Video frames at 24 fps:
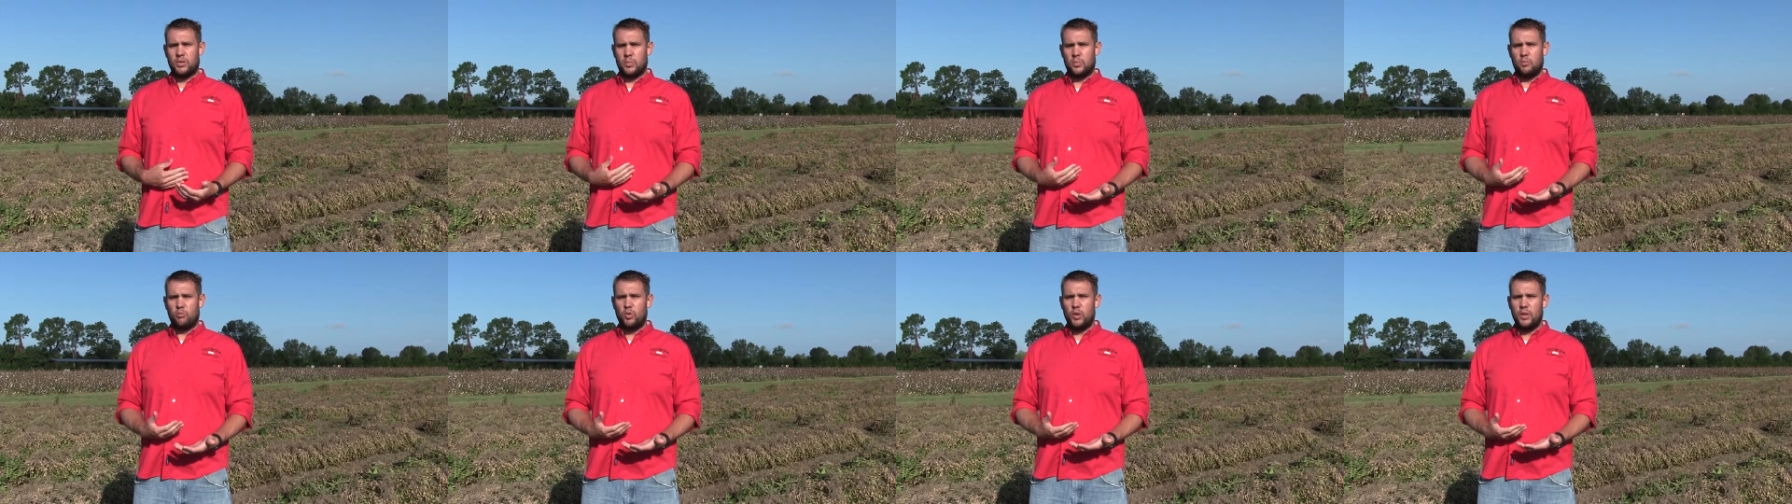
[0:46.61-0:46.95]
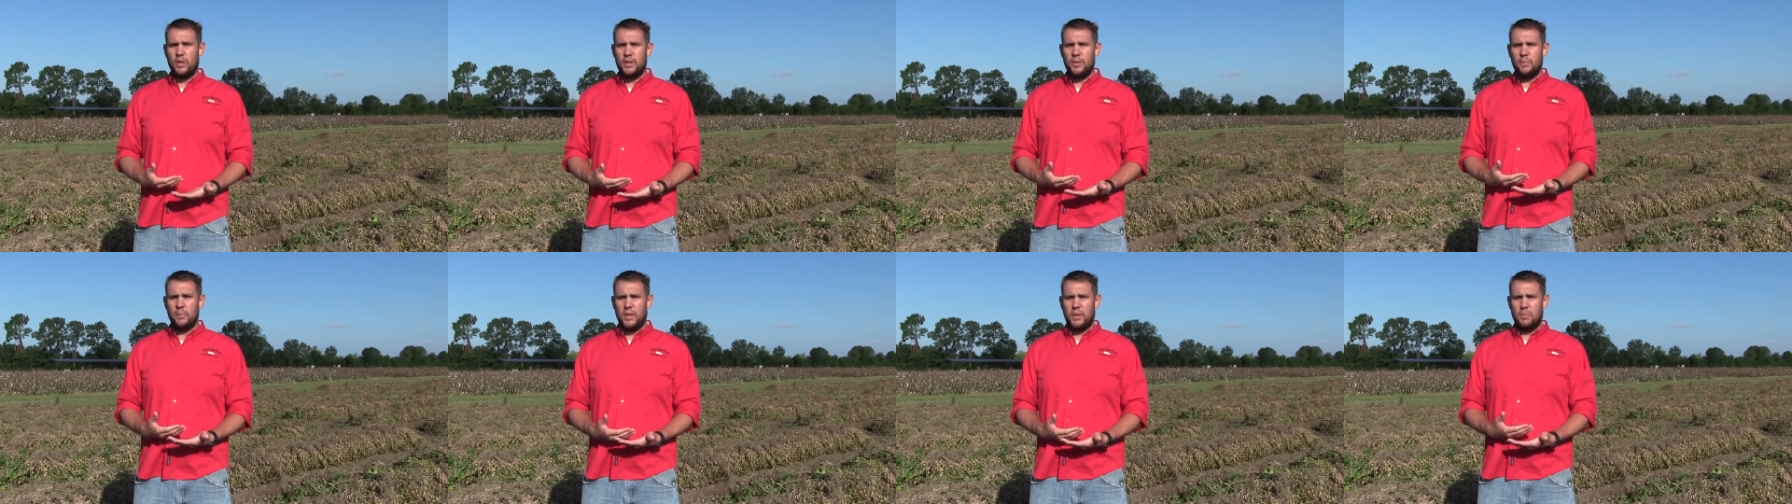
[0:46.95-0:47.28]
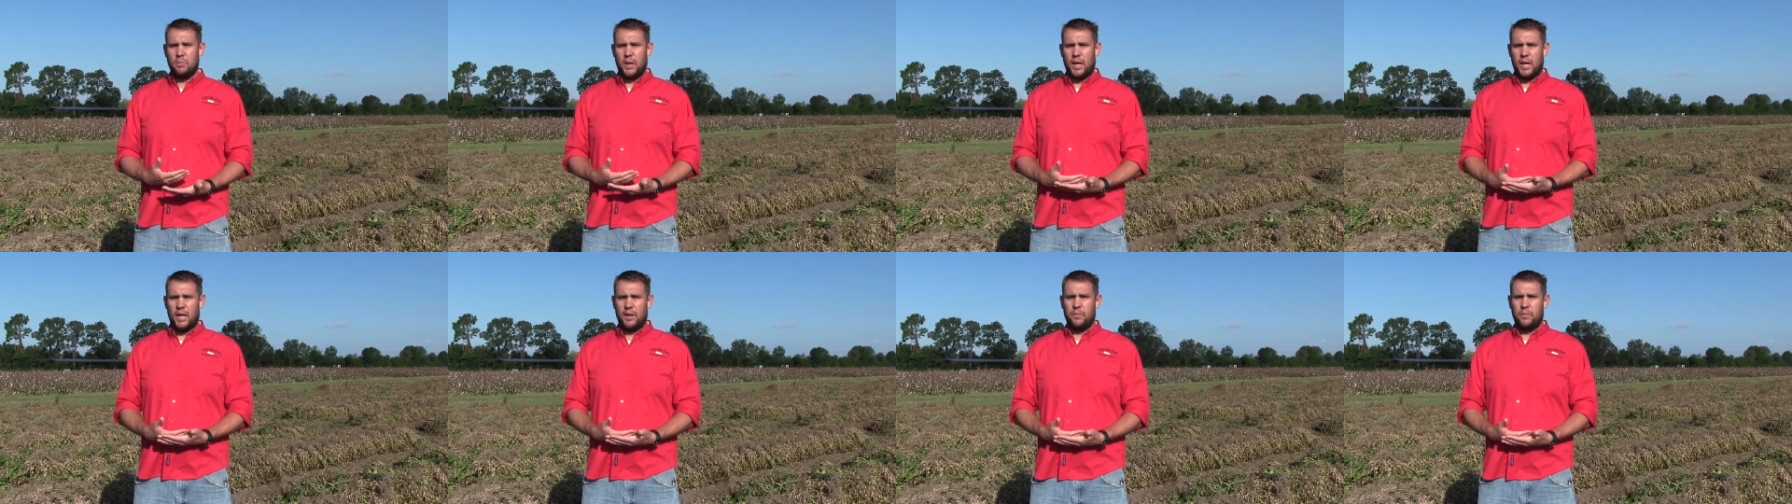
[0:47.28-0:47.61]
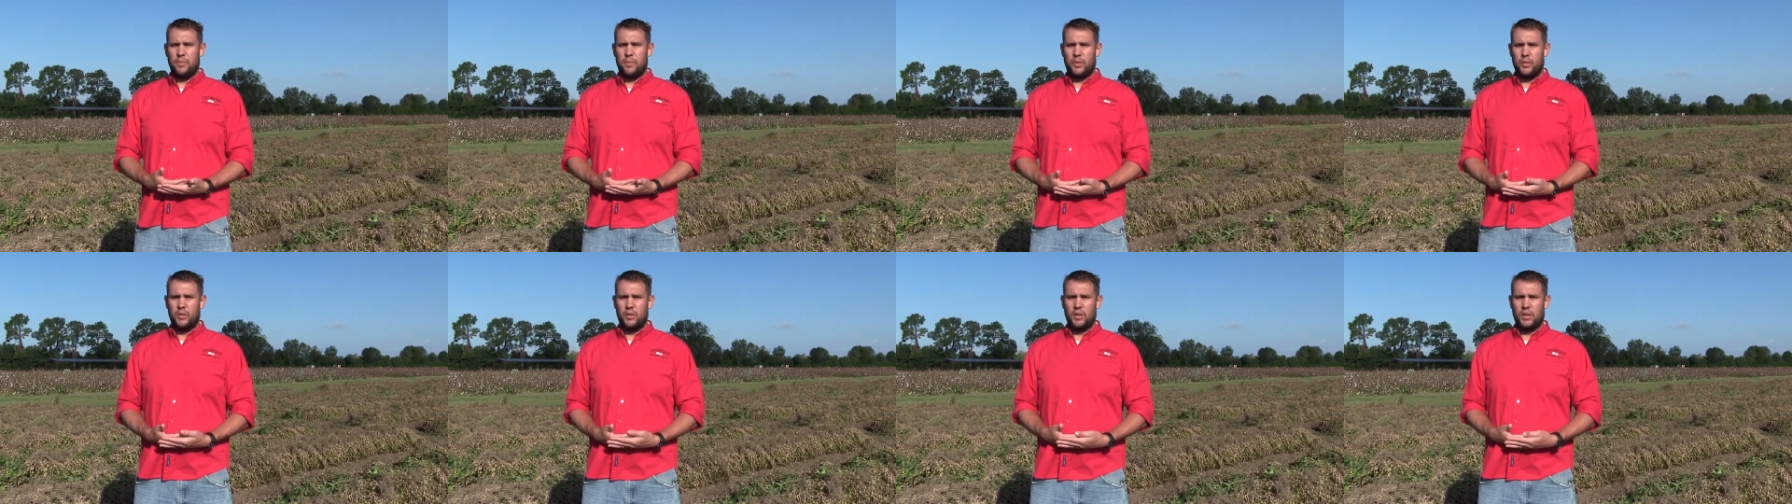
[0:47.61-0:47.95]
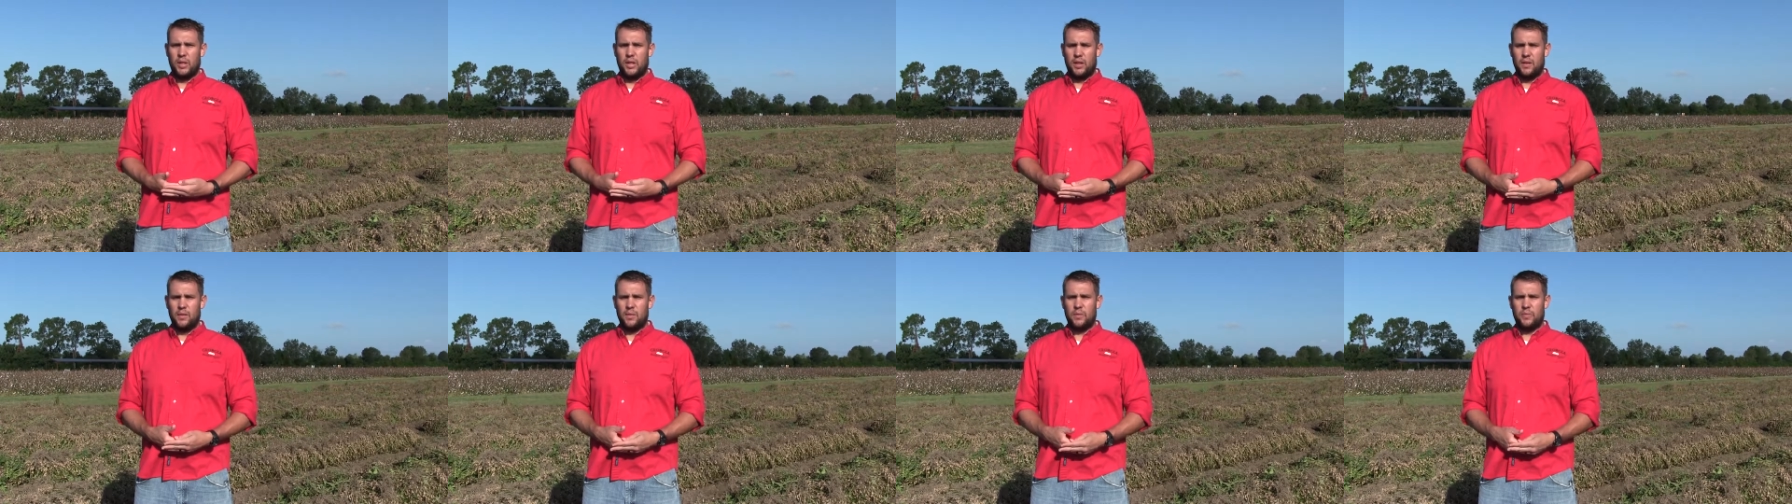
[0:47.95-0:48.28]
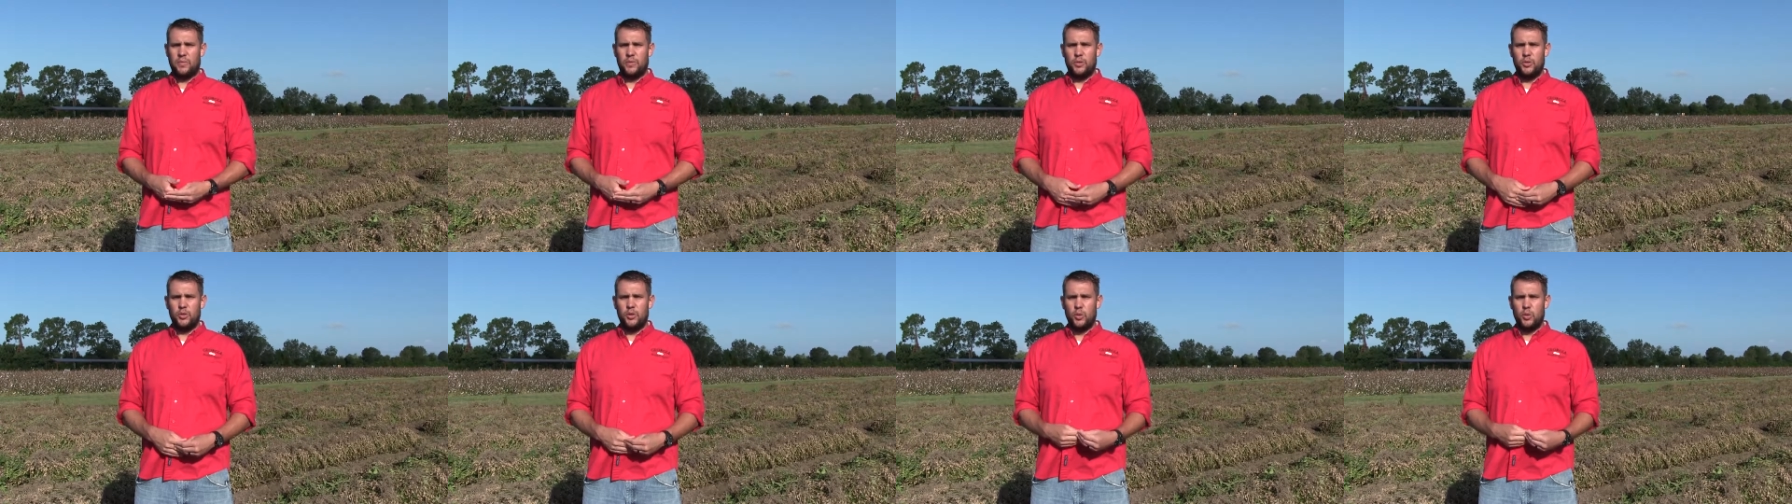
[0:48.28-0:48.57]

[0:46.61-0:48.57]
should really be mindful of